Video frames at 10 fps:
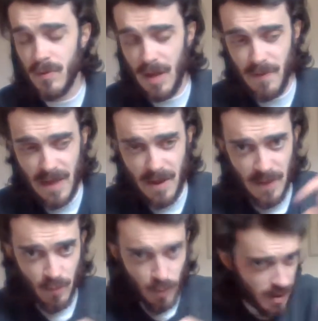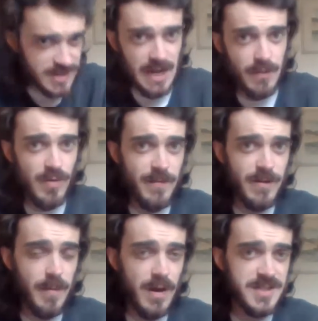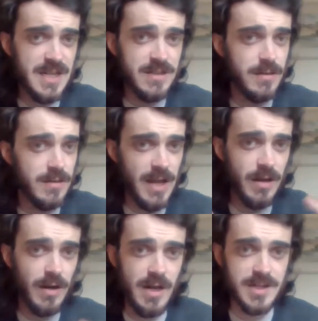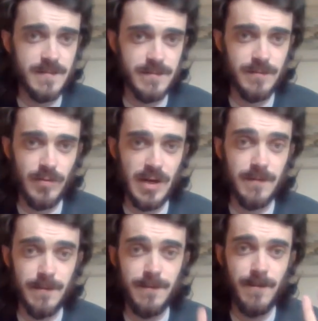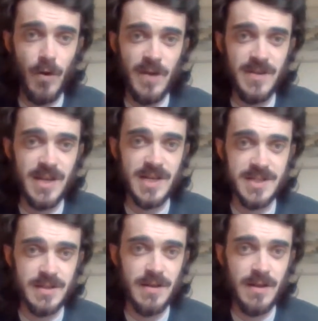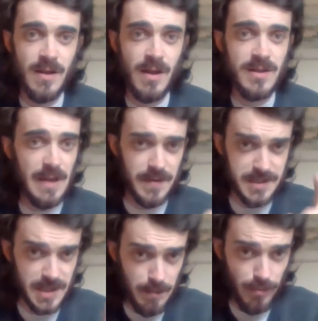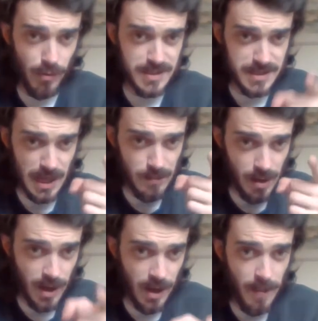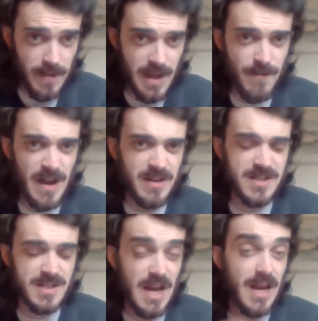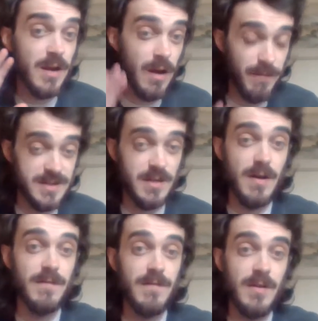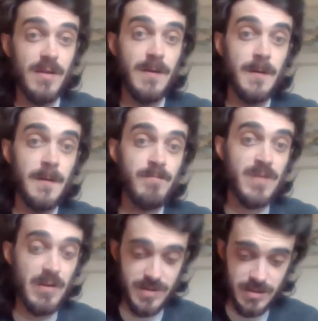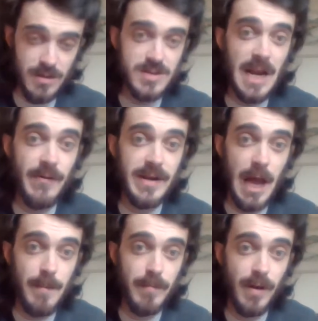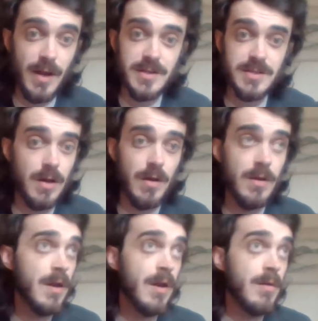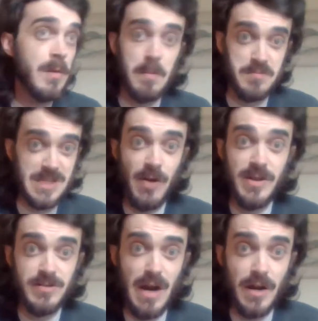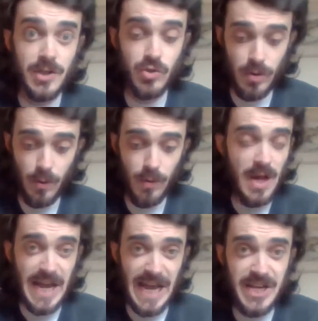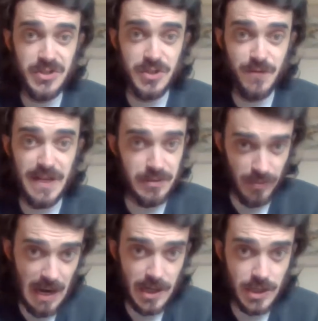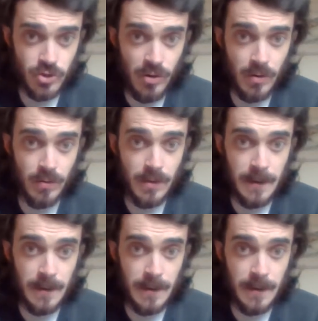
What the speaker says: and they worked out the revenue per season, they could let us in for free for 5 years. Yet the ticket prices keep going up and the FA doesn't say enough is enough. There is no salary cap in place, so salaries are out of control. Agents' fees are out of control.